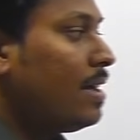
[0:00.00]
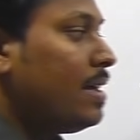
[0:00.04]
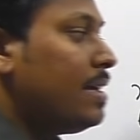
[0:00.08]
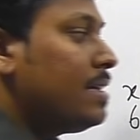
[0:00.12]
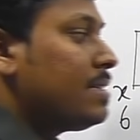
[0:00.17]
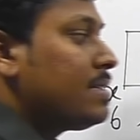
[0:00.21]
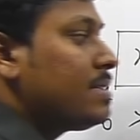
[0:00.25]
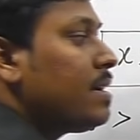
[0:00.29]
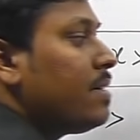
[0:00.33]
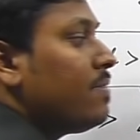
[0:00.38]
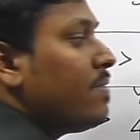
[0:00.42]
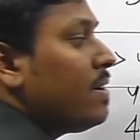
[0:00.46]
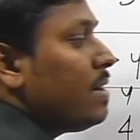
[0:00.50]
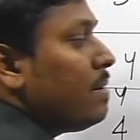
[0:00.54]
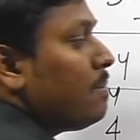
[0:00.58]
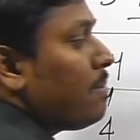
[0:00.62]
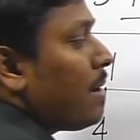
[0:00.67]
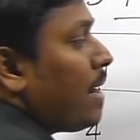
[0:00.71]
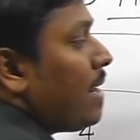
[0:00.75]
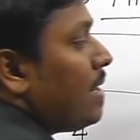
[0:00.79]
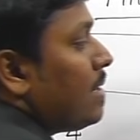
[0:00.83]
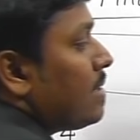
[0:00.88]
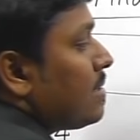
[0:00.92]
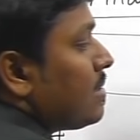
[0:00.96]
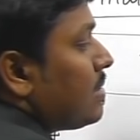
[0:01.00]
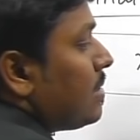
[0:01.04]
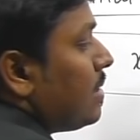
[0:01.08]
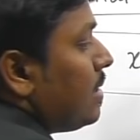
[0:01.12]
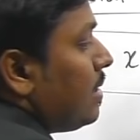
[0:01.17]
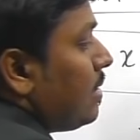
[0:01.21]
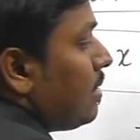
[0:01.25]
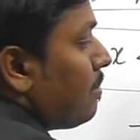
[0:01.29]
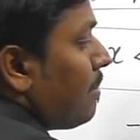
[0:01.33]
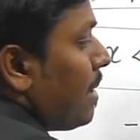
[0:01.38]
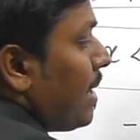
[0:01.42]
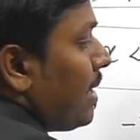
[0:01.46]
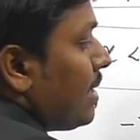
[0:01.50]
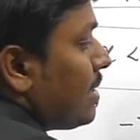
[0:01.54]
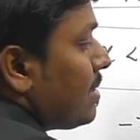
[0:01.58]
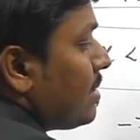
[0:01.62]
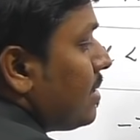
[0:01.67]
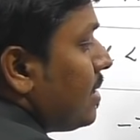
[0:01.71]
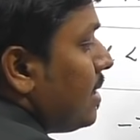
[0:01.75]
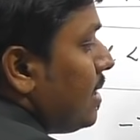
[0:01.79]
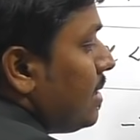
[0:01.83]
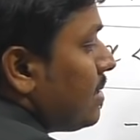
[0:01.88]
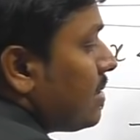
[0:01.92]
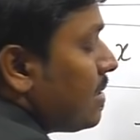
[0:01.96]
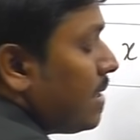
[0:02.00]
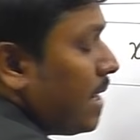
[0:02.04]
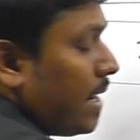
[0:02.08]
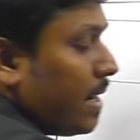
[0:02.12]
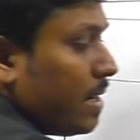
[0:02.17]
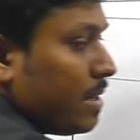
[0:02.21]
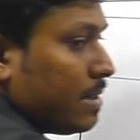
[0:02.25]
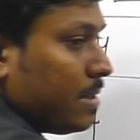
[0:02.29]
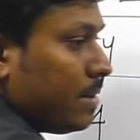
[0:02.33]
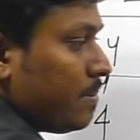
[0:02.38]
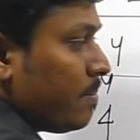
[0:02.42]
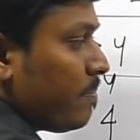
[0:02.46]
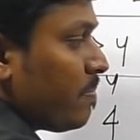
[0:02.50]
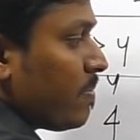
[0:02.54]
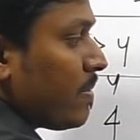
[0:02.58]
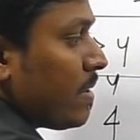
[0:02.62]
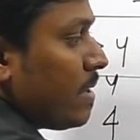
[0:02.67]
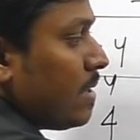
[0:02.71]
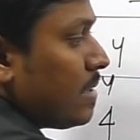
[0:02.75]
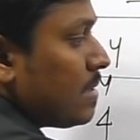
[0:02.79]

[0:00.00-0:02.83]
7 minus 3. Minus 3 is greater than.